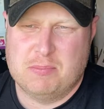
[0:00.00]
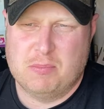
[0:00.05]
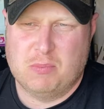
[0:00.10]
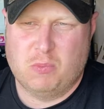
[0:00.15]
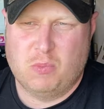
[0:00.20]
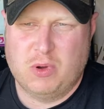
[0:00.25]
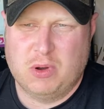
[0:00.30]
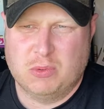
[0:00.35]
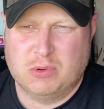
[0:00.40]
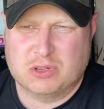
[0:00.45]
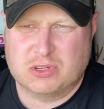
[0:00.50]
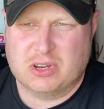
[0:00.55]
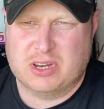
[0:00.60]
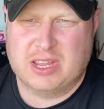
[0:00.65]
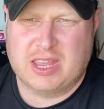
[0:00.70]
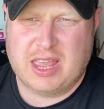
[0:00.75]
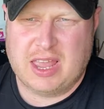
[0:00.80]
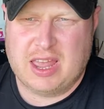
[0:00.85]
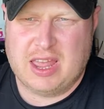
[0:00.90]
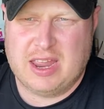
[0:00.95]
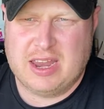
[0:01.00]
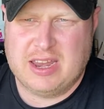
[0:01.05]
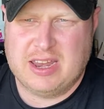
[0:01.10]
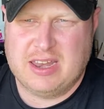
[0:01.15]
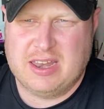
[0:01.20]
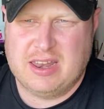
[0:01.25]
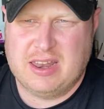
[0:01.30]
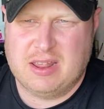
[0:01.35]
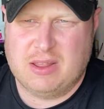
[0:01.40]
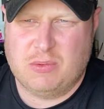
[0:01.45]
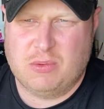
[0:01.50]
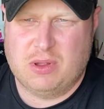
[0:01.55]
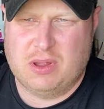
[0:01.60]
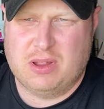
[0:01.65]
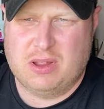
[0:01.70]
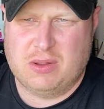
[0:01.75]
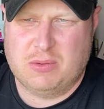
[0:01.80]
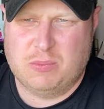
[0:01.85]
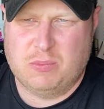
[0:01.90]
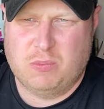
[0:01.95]
We were sort of getting,
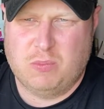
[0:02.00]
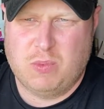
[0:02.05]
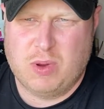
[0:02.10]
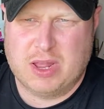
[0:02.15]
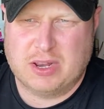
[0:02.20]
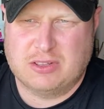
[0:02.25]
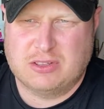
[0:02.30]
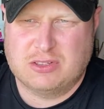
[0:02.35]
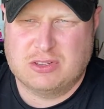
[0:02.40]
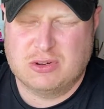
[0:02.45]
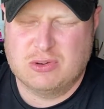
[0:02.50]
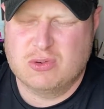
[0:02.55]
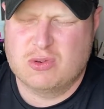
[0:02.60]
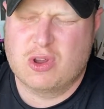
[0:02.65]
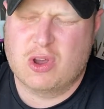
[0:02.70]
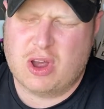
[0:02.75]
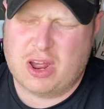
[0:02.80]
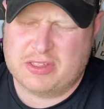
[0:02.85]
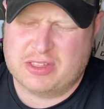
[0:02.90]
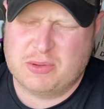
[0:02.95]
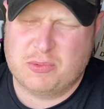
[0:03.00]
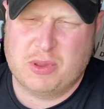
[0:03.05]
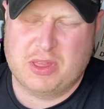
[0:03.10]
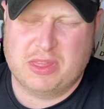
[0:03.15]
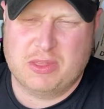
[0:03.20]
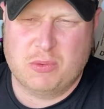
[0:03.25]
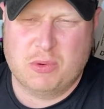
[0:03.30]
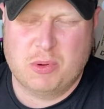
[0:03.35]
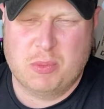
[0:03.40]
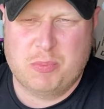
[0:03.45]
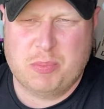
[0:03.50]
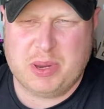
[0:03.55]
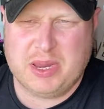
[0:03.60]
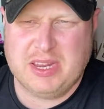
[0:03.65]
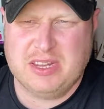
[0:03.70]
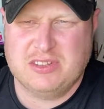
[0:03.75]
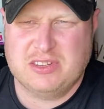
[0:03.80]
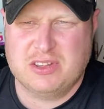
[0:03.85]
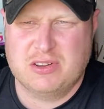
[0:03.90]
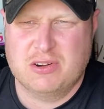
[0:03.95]
we had 2 codes. I think there were
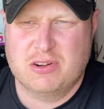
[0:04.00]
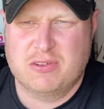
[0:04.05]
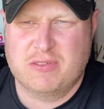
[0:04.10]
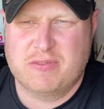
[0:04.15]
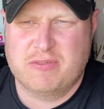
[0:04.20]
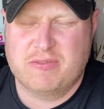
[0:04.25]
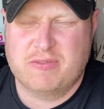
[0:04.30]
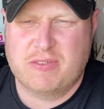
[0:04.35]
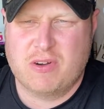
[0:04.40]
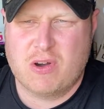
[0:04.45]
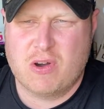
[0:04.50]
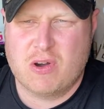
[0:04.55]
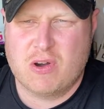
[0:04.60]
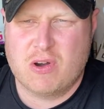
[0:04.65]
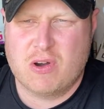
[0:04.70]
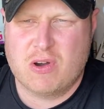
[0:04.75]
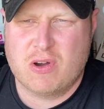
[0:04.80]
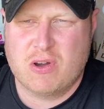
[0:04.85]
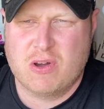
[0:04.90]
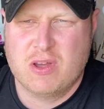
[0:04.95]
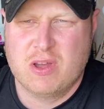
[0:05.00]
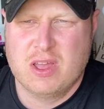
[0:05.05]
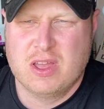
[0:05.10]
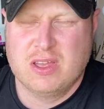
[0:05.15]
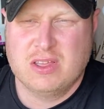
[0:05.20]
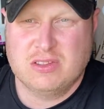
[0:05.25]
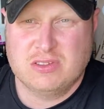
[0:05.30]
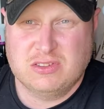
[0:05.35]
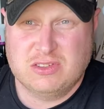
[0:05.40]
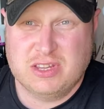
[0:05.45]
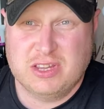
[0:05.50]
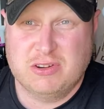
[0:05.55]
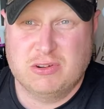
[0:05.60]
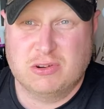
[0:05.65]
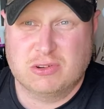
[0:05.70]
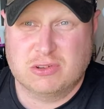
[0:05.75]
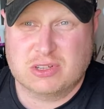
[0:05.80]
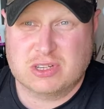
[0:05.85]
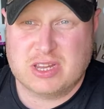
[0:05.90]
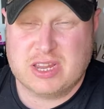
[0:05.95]

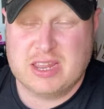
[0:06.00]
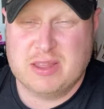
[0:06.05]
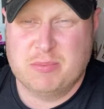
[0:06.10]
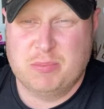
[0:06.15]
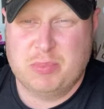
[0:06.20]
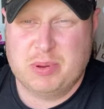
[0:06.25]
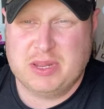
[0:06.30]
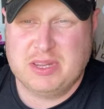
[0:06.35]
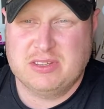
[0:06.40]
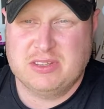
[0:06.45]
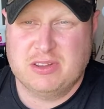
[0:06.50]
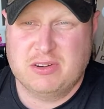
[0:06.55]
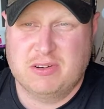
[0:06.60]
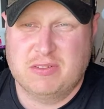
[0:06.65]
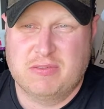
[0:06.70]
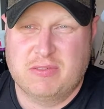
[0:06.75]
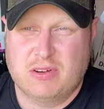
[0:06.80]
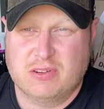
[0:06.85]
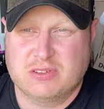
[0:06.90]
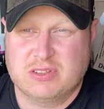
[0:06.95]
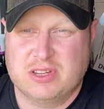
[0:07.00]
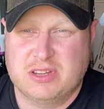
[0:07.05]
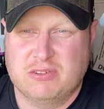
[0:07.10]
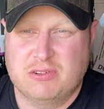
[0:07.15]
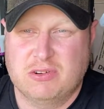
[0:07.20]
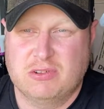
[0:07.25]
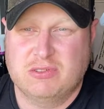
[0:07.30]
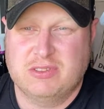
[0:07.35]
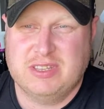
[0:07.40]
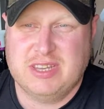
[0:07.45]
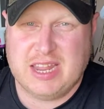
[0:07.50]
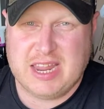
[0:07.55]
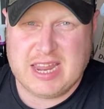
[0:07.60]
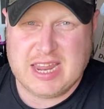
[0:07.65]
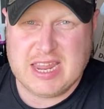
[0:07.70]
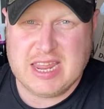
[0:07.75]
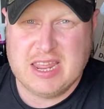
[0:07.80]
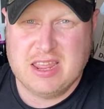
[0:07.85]
P040C and P040D,